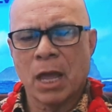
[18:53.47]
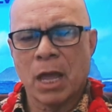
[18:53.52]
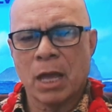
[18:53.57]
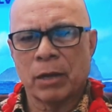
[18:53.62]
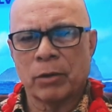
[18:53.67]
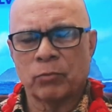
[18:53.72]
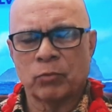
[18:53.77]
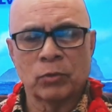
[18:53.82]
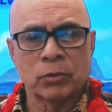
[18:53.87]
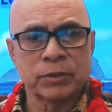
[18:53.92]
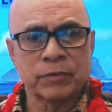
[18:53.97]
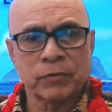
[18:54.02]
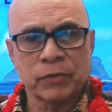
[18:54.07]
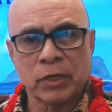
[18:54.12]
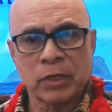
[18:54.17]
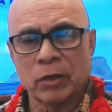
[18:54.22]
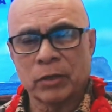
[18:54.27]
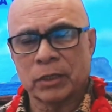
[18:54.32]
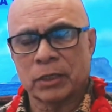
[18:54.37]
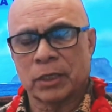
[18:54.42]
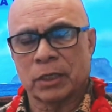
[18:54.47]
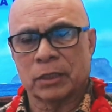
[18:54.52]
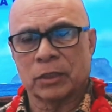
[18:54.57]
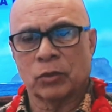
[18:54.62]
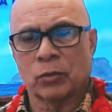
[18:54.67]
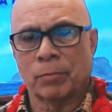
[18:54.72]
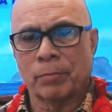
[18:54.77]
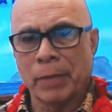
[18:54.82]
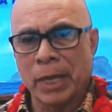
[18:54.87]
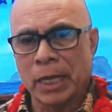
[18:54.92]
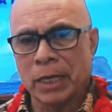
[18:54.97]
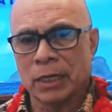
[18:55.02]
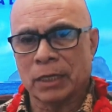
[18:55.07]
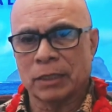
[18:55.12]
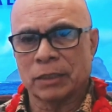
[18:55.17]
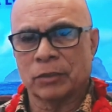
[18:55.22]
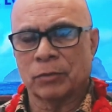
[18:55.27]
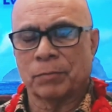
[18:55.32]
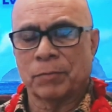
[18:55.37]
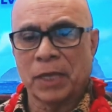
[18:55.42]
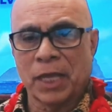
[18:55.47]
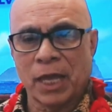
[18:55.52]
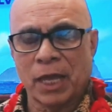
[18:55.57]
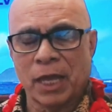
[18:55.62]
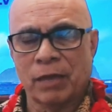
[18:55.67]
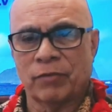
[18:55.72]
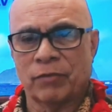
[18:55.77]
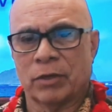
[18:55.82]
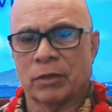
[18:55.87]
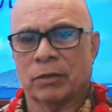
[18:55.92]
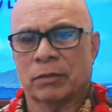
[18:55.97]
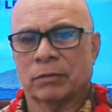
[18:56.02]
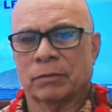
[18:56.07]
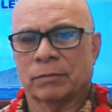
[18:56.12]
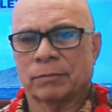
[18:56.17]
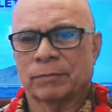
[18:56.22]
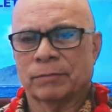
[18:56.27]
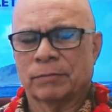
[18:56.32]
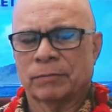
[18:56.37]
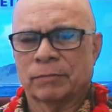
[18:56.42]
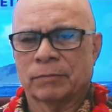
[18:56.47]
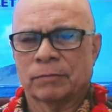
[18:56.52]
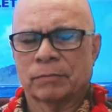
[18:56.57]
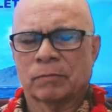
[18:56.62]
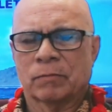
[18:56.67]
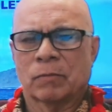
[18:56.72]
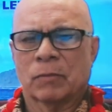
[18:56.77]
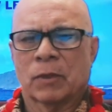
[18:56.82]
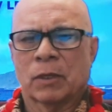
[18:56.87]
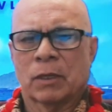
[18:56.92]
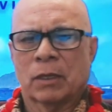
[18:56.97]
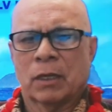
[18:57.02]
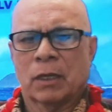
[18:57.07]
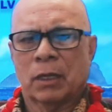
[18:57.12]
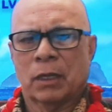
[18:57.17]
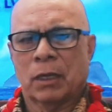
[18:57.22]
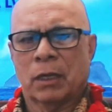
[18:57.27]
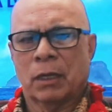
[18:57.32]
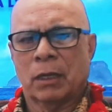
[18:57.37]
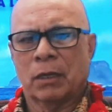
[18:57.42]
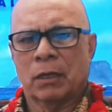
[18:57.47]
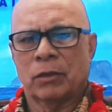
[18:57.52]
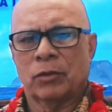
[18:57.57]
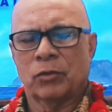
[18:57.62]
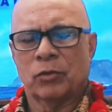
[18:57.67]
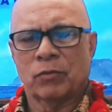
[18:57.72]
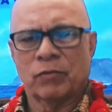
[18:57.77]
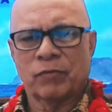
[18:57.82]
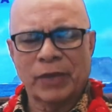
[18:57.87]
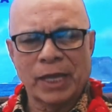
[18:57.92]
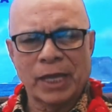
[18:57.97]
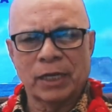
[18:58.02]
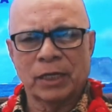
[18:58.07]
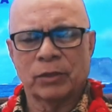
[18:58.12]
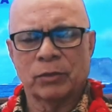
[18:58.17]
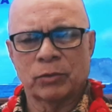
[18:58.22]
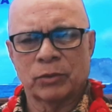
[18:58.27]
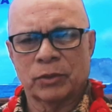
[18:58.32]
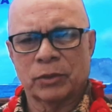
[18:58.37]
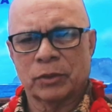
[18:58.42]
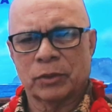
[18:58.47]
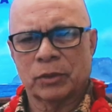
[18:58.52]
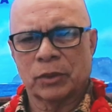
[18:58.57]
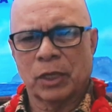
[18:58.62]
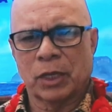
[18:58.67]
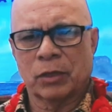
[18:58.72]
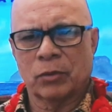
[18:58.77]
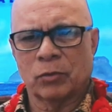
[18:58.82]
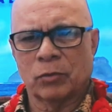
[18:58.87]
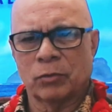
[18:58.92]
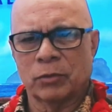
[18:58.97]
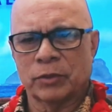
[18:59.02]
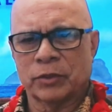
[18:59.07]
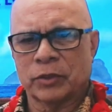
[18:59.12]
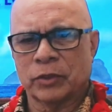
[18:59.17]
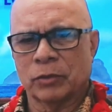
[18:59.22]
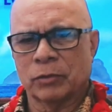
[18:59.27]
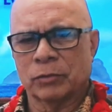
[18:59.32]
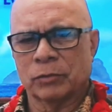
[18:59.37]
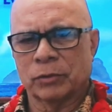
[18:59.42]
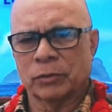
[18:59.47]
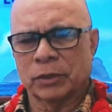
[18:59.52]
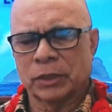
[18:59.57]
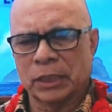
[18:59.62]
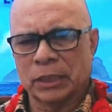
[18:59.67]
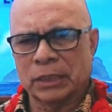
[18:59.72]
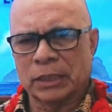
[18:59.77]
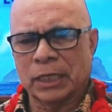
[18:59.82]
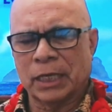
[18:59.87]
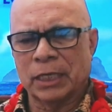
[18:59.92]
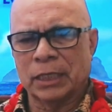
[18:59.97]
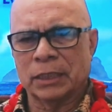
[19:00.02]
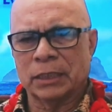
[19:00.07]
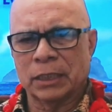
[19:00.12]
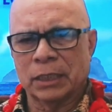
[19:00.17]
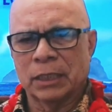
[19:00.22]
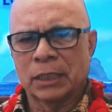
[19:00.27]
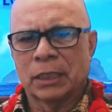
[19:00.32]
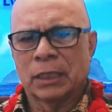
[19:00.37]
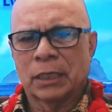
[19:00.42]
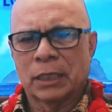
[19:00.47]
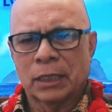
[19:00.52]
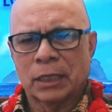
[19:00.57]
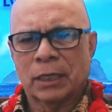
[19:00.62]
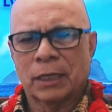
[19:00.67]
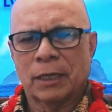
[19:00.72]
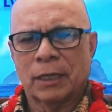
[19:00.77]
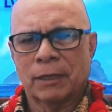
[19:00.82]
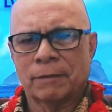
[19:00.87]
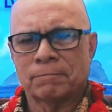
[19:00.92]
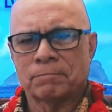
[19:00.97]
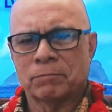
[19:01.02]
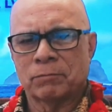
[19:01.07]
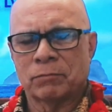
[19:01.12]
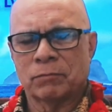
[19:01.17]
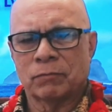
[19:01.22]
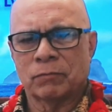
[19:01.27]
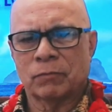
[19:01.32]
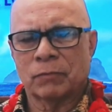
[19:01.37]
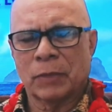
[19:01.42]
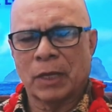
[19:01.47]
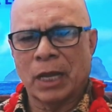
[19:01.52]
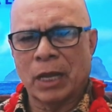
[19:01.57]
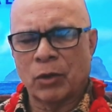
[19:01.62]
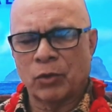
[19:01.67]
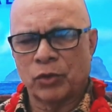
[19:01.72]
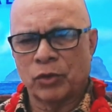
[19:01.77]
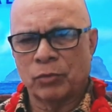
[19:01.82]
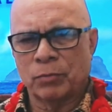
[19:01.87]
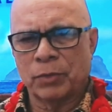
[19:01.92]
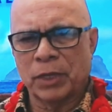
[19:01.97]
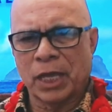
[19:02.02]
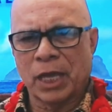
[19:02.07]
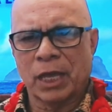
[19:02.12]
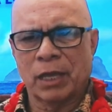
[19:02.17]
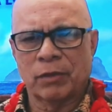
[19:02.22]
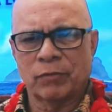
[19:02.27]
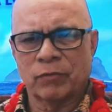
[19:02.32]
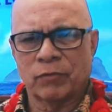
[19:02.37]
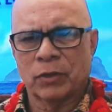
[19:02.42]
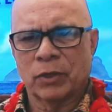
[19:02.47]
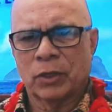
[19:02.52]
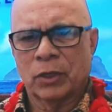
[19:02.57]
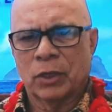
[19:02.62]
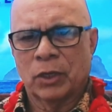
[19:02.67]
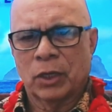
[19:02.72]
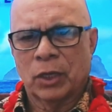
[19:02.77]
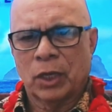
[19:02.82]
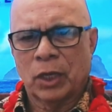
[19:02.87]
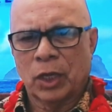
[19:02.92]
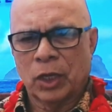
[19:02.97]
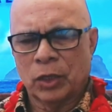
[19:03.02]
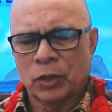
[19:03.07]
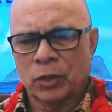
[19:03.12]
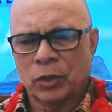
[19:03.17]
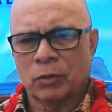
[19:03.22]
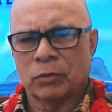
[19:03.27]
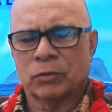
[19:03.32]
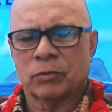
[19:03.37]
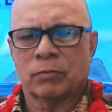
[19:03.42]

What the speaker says: rules of conduct, or manners, or behavior. There are values that also dictate how you behave in those